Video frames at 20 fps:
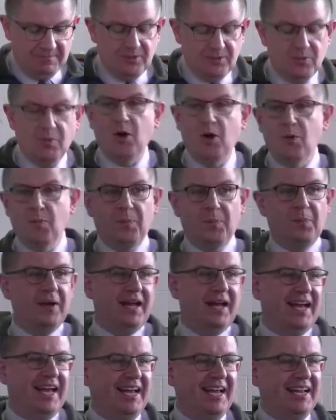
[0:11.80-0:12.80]
So I hope,
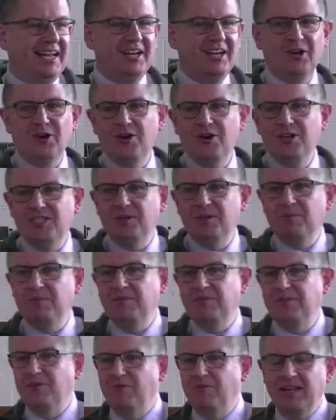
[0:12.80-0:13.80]
I encourage you
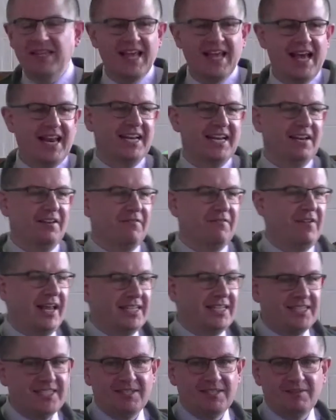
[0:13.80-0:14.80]
to read that in
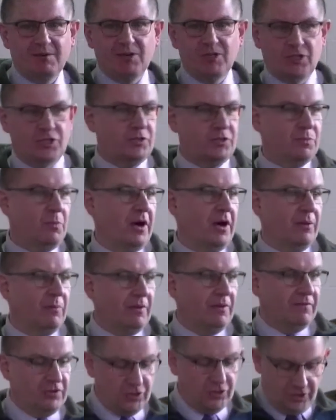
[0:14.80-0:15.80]
advance, because this morning
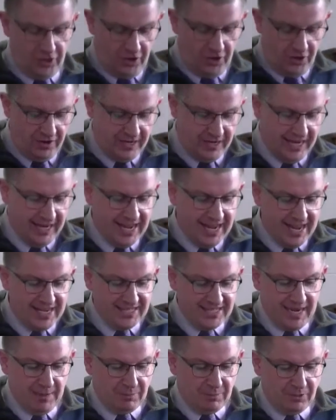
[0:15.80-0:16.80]
we've just heard
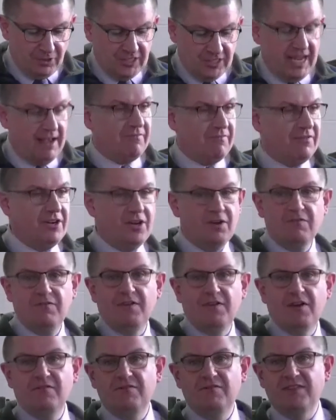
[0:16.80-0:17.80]
chapter 7
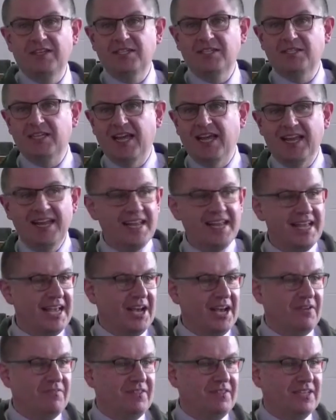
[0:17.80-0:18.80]
of
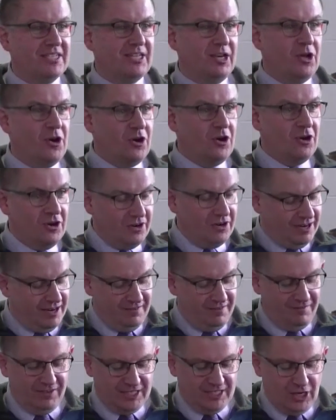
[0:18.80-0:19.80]
this
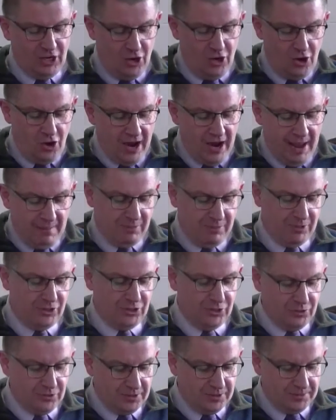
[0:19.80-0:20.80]
long
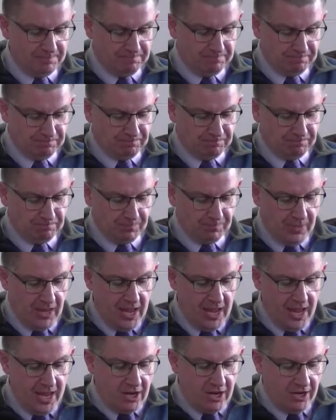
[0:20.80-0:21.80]
episode.
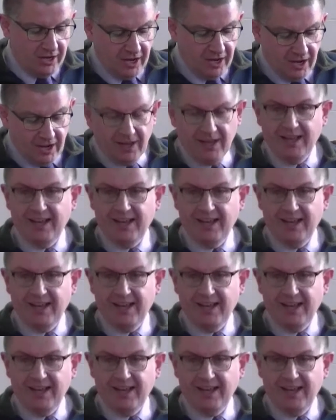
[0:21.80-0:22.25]
Now,